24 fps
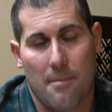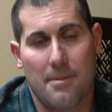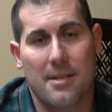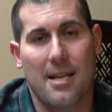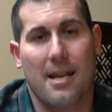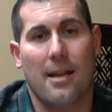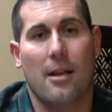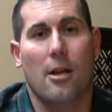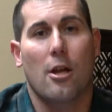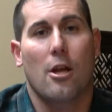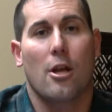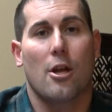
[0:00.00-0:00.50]
I'm
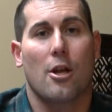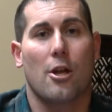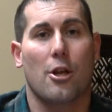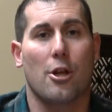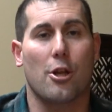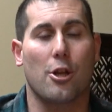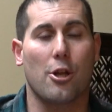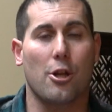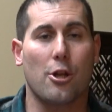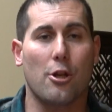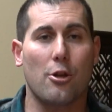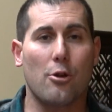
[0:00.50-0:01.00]
saying
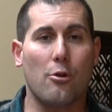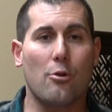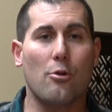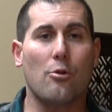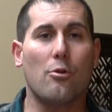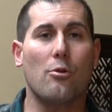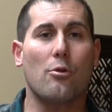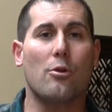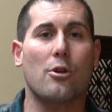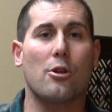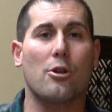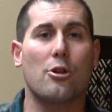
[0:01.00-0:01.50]

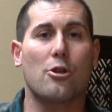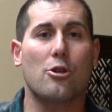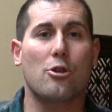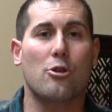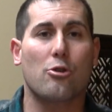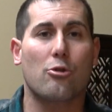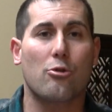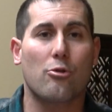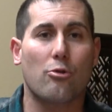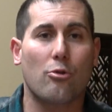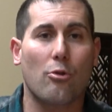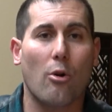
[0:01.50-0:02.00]
you
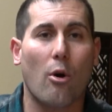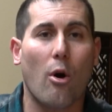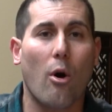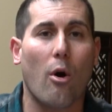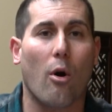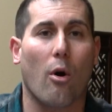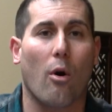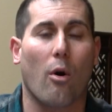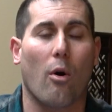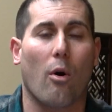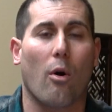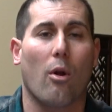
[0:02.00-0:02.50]

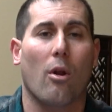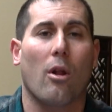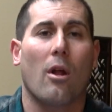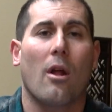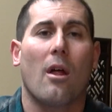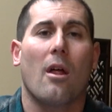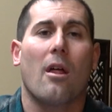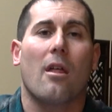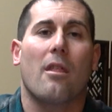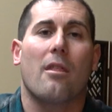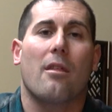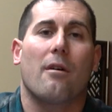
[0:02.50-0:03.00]
control
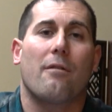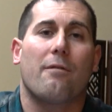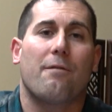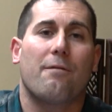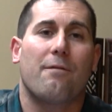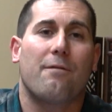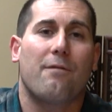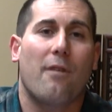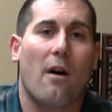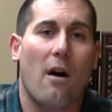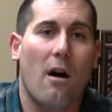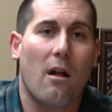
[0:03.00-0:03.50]
the
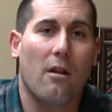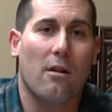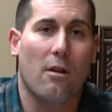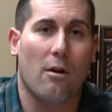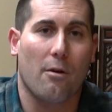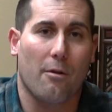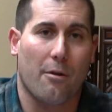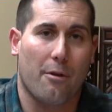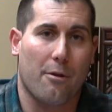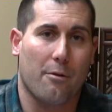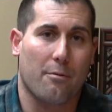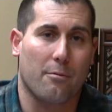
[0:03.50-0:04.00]

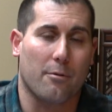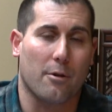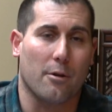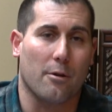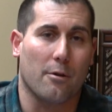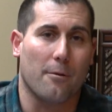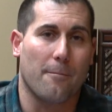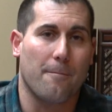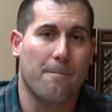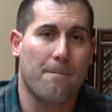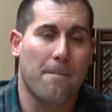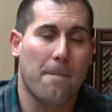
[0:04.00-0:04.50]

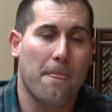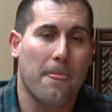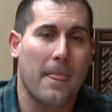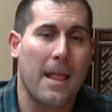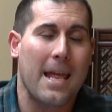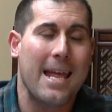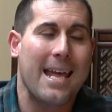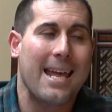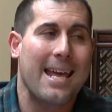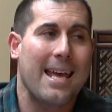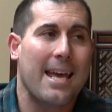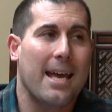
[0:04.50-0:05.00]
follow-through.
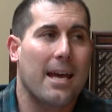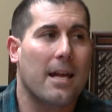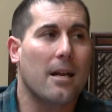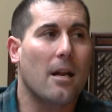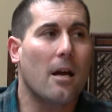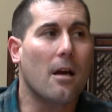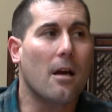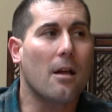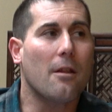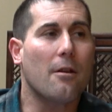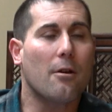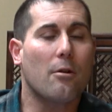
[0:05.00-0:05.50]
In
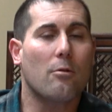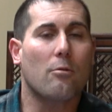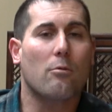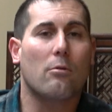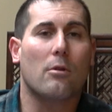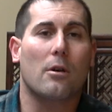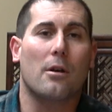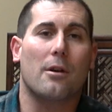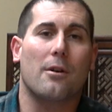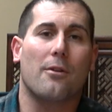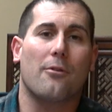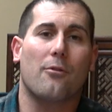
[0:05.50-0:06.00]
other
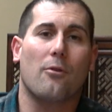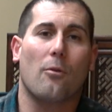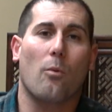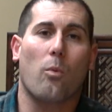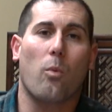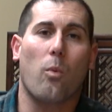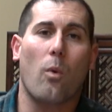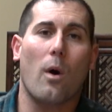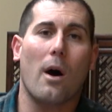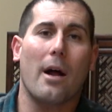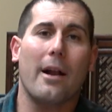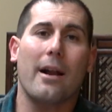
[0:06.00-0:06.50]
words,
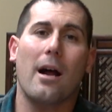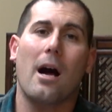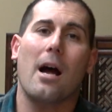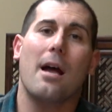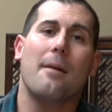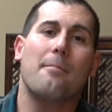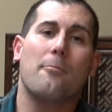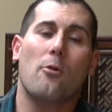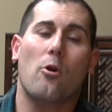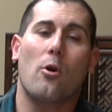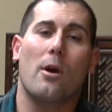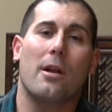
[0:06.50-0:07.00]
what
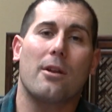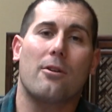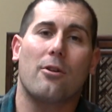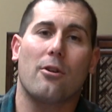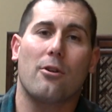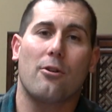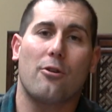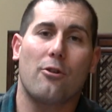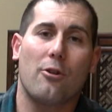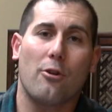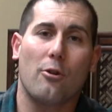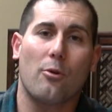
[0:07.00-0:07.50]
I'm going to
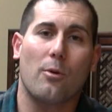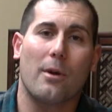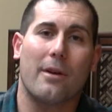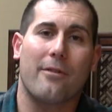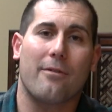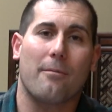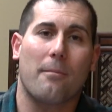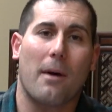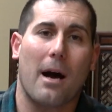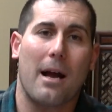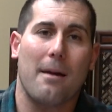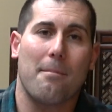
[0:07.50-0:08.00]
do
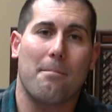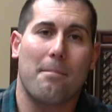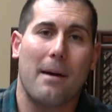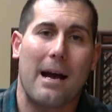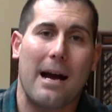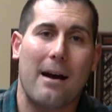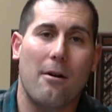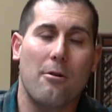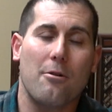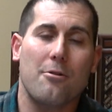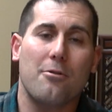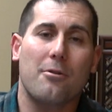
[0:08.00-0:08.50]
if my
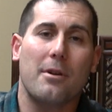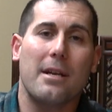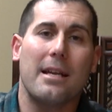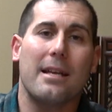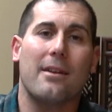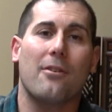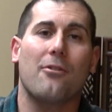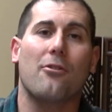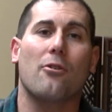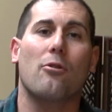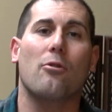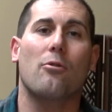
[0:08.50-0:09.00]
boundary
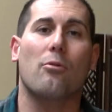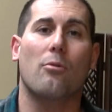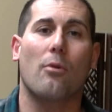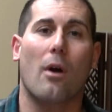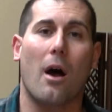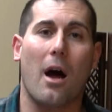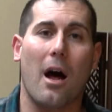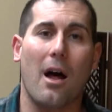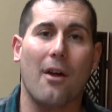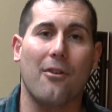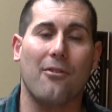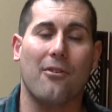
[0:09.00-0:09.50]
is
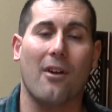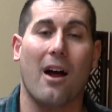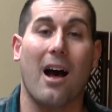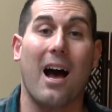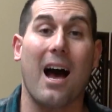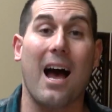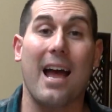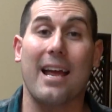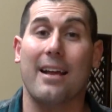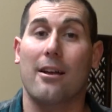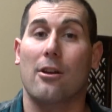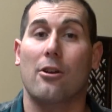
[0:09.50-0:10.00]
crossed,
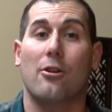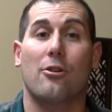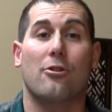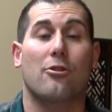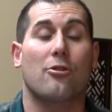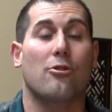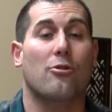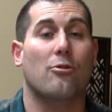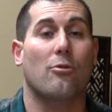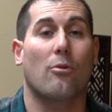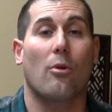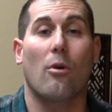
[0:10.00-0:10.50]
I
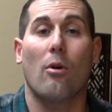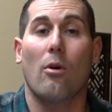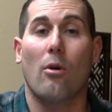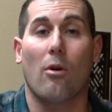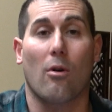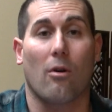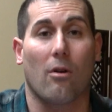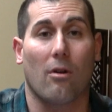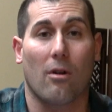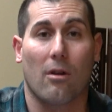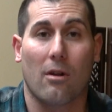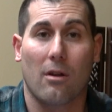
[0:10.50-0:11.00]

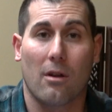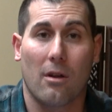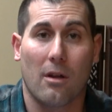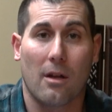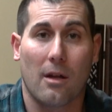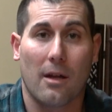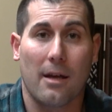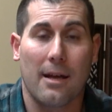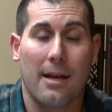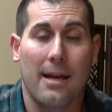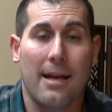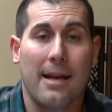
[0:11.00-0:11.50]
control.
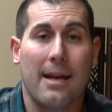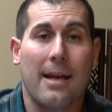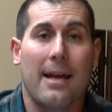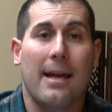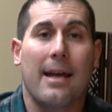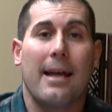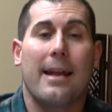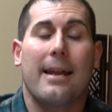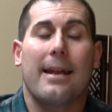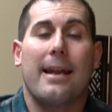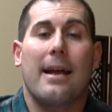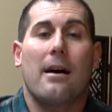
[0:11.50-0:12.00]

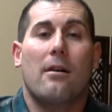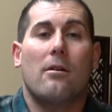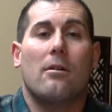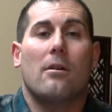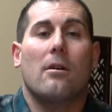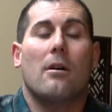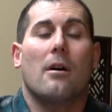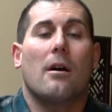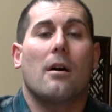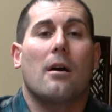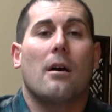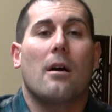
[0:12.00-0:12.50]

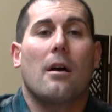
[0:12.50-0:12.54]
Now,